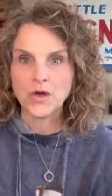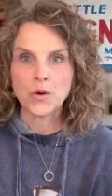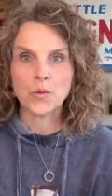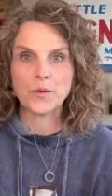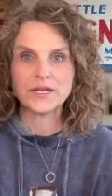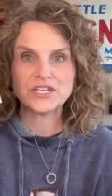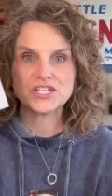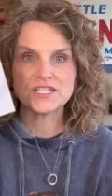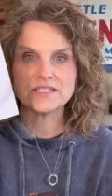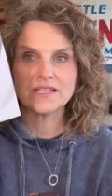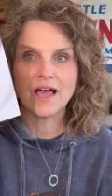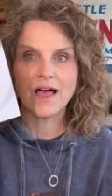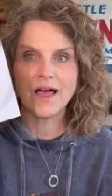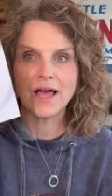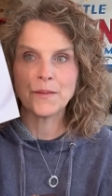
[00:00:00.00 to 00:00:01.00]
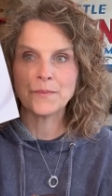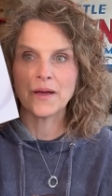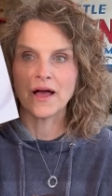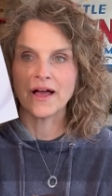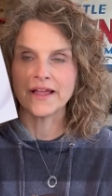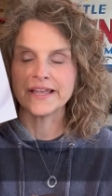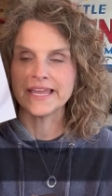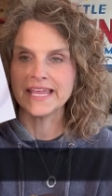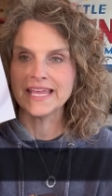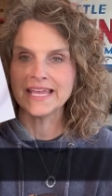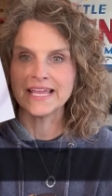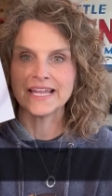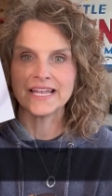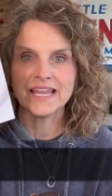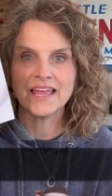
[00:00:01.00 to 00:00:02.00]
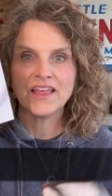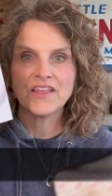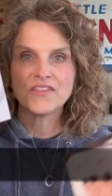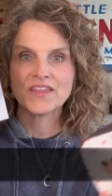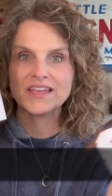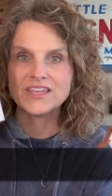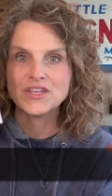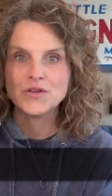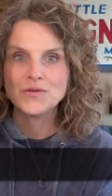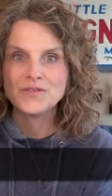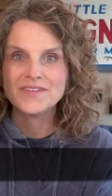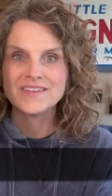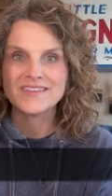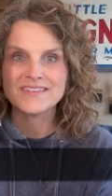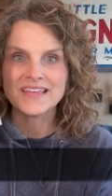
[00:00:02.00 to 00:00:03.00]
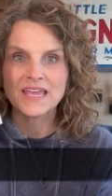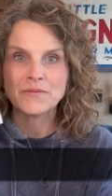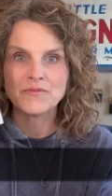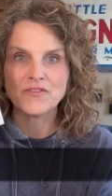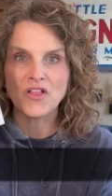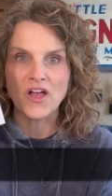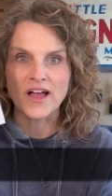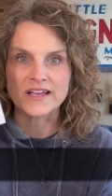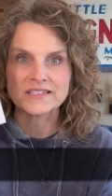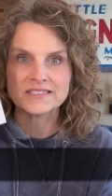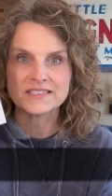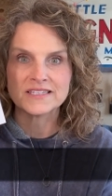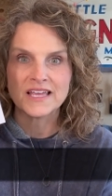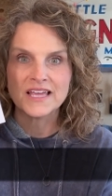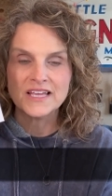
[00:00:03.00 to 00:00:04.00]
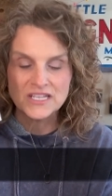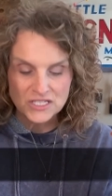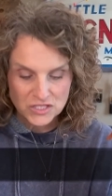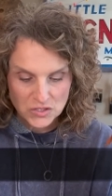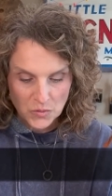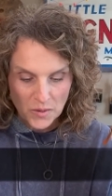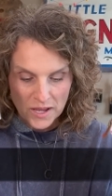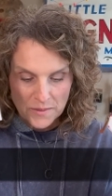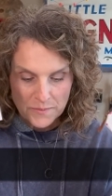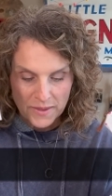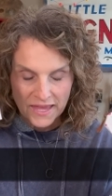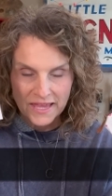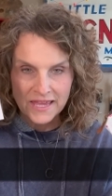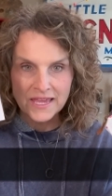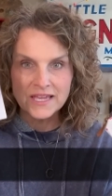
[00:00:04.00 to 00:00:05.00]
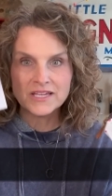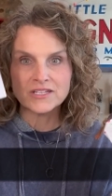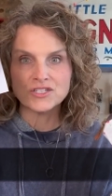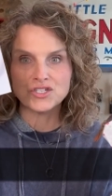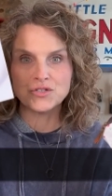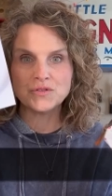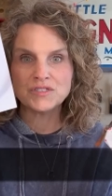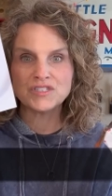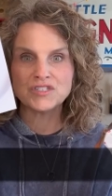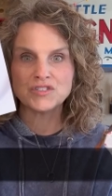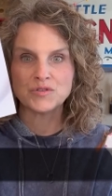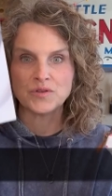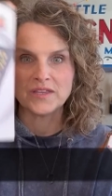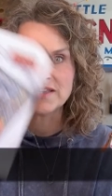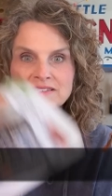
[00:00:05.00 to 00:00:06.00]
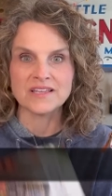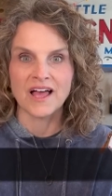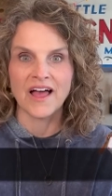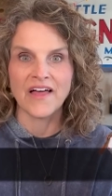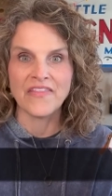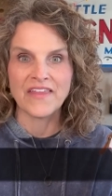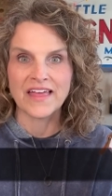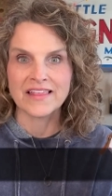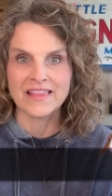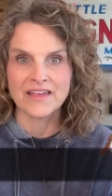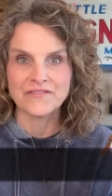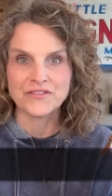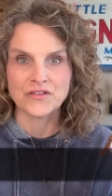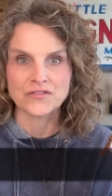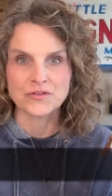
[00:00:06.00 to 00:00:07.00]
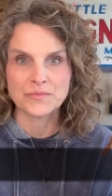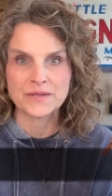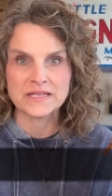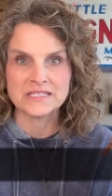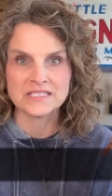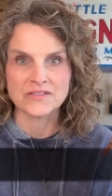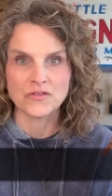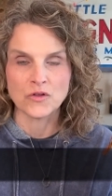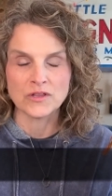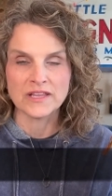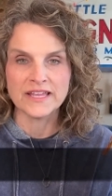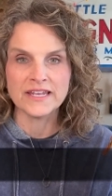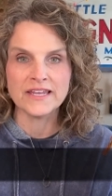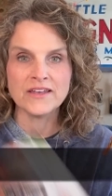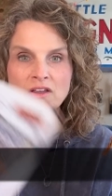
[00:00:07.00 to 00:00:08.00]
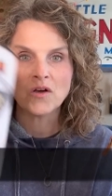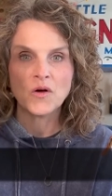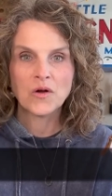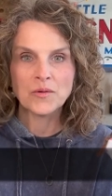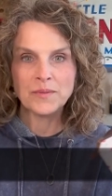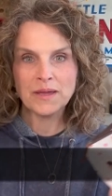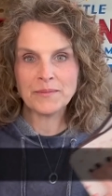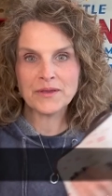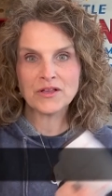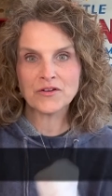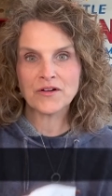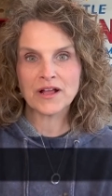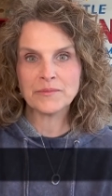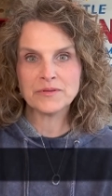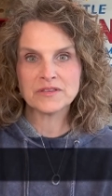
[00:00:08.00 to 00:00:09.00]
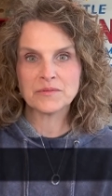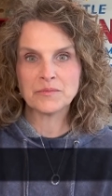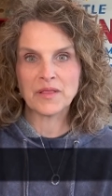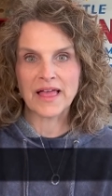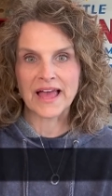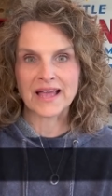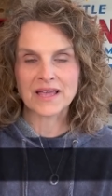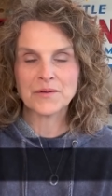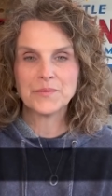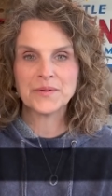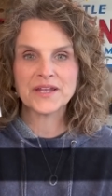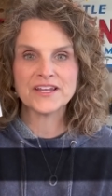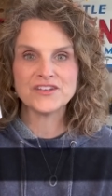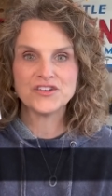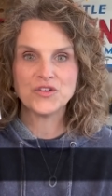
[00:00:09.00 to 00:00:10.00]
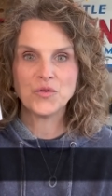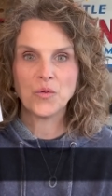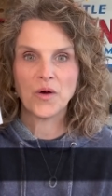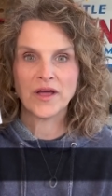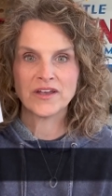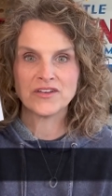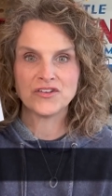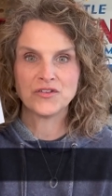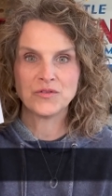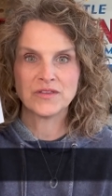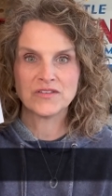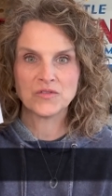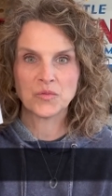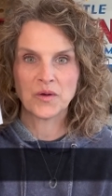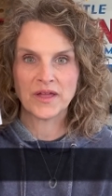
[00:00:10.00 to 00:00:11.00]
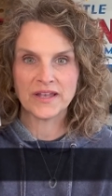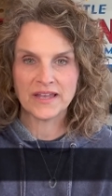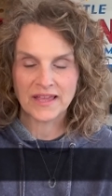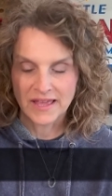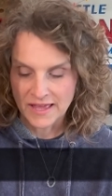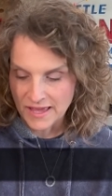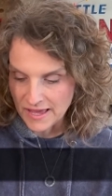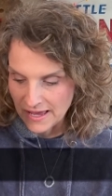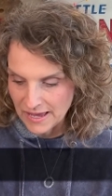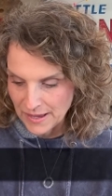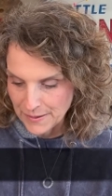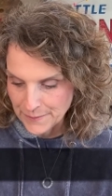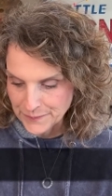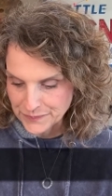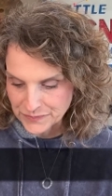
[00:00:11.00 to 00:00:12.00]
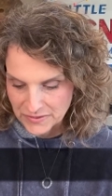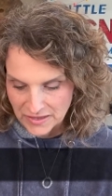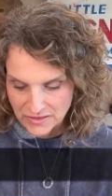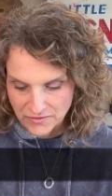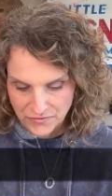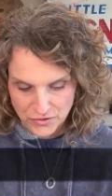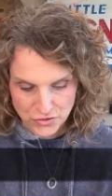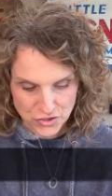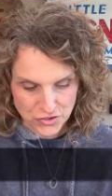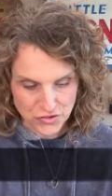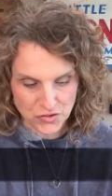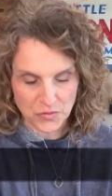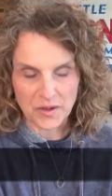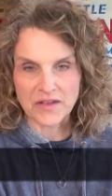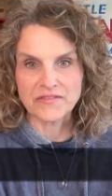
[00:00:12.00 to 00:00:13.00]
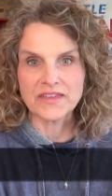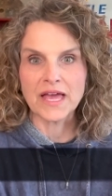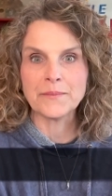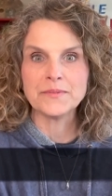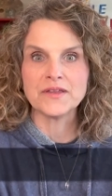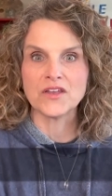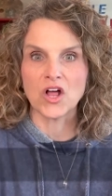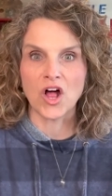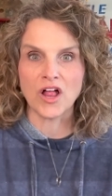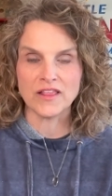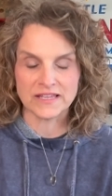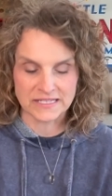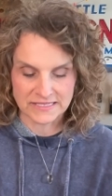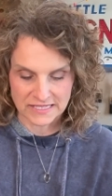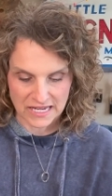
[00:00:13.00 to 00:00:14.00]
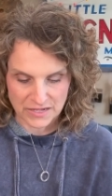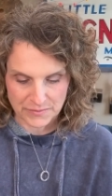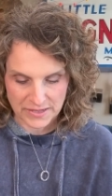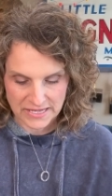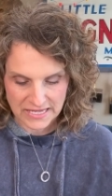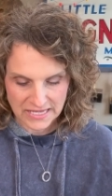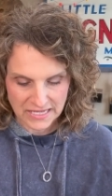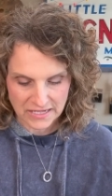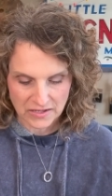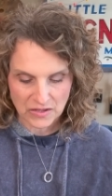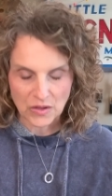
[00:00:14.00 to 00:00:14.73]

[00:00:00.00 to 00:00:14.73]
which is Hop On In, that used the same floss. So I may choose to do this on that leftover piece of old linen, or maybe I'll grab some black. But I do want to do this one in the future, so I've kept it all inside my kit